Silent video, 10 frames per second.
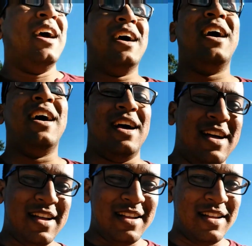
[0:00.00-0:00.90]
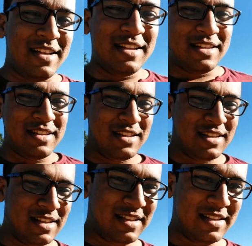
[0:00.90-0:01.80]

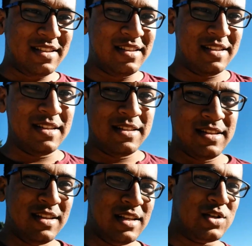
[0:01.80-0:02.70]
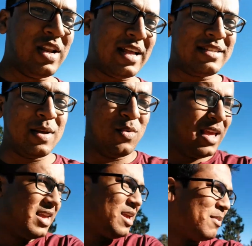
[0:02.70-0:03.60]
So last time when
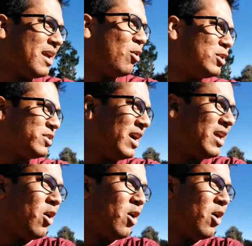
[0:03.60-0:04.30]
I came, I also had